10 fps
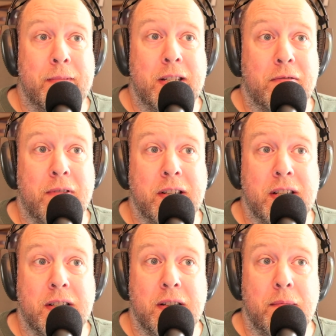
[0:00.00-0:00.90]
It's a great
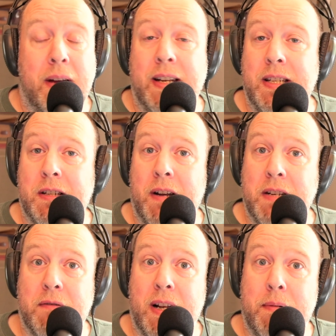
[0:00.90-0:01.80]
system and he's a great
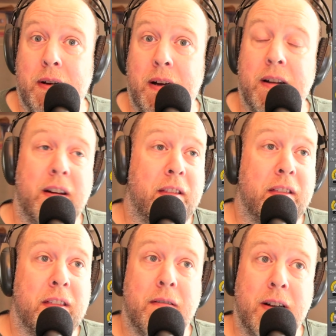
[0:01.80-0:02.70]
developer, and I
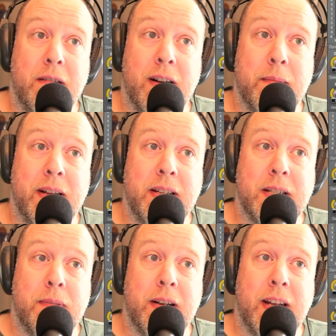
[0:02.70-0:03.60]
thoroughly recommend
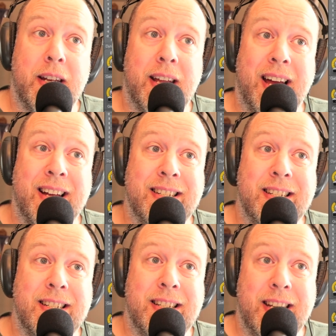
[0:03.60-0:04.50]
this plugin and
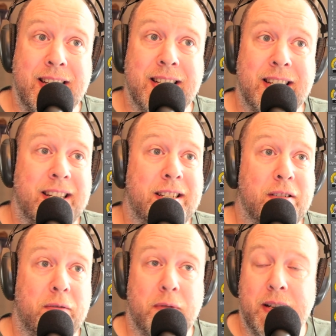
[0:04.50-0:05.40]
indeed his
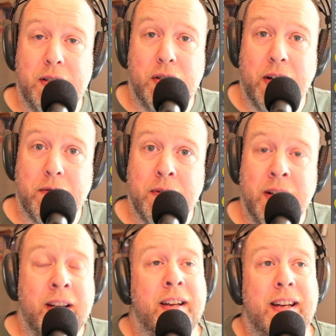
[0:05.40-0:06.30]
software in general.
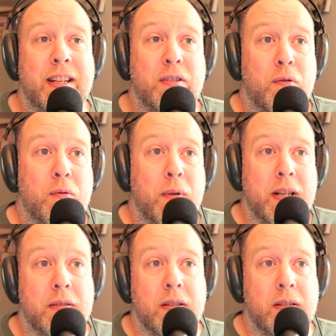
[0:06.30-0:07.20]
It's
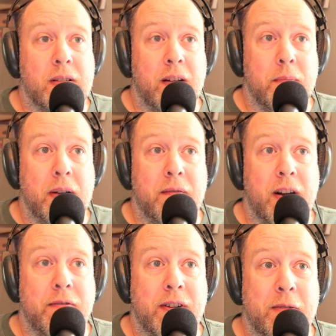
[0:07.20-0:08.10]
always served me
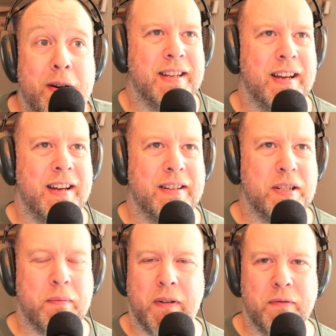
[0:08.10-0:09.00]
very, very well.
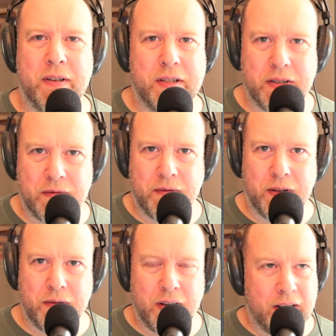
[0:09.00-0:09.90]
Just before I finish this
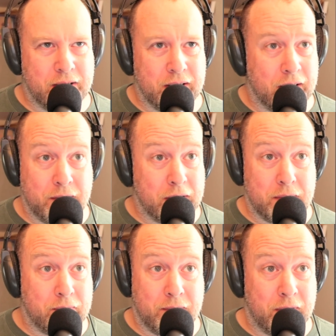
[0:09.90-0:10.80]
review, I just
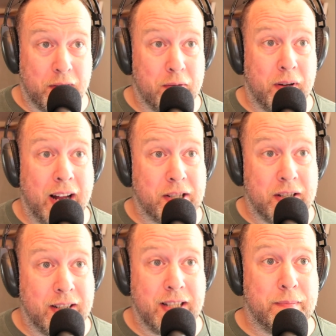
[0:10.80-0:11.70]
thought actually
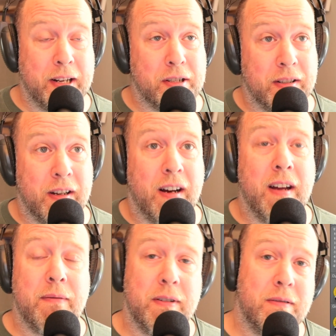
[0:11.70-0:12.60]
I need to mention that
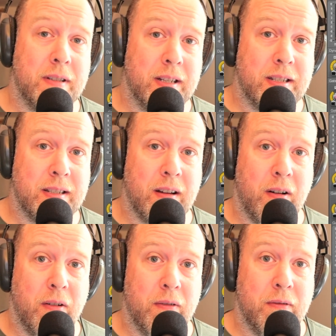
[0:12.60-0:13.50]
I've used this
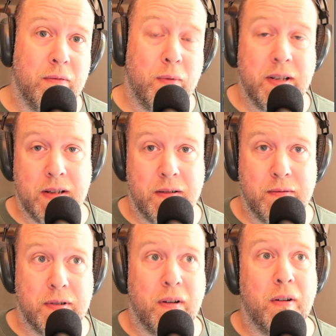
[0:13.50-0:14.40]
on
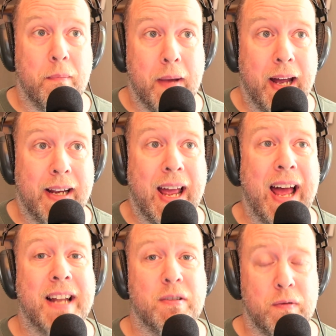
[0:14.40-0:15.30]
Windows, on Mac,
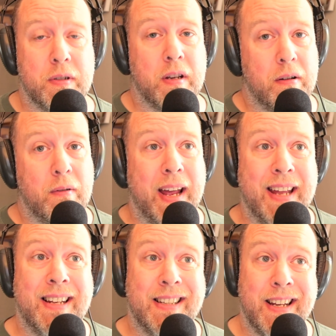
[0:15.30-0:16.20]
and also
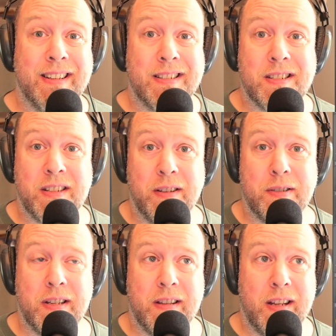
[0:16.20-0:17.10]
in Linux
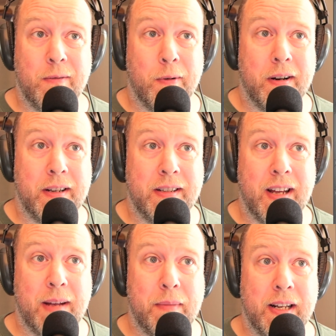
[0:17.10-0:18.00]
using the Wine
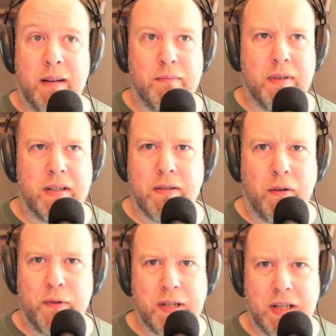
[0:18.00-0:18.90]
emulator. It's not
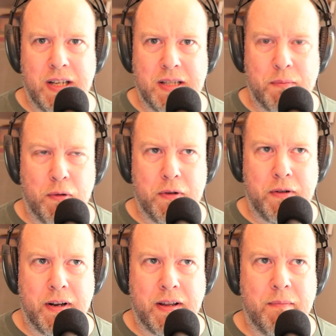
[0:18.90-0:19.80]
officially supported or
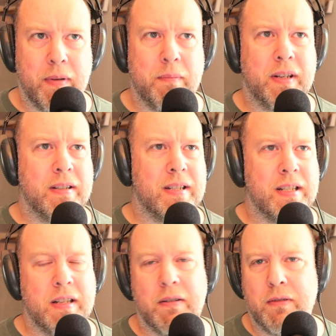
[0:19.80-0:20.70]
anything, but because
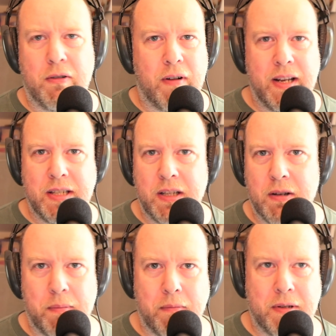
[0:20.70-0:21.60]
there's no crazy
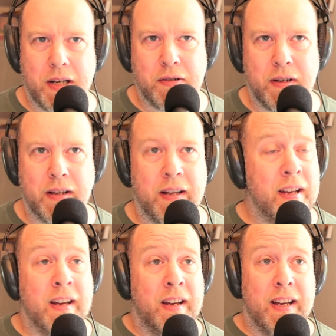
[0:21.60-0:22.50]
copy protection on it,
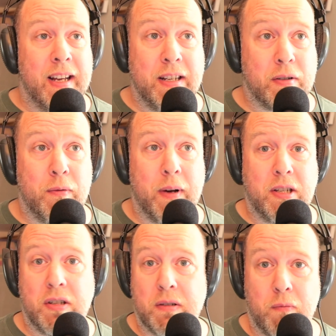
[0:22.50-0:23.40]
it's always
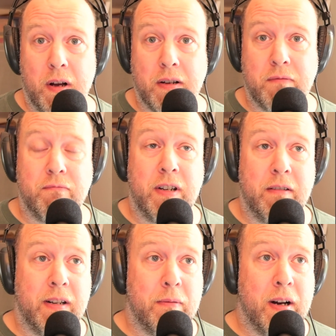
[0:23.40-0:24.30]
just worked really,
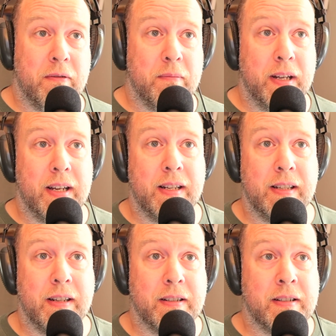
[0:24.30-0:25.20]
really well for me in
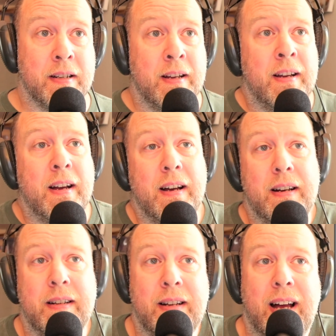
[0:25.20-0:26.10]
Linux.
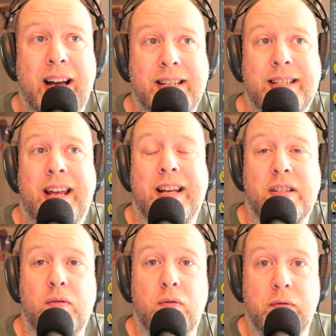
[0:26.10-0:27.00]
As has
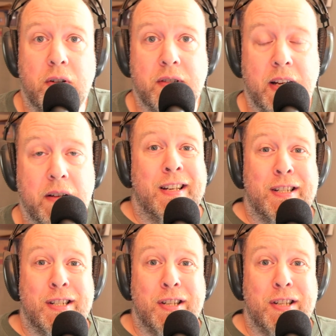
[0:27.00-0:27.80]
all Voxengo stuff.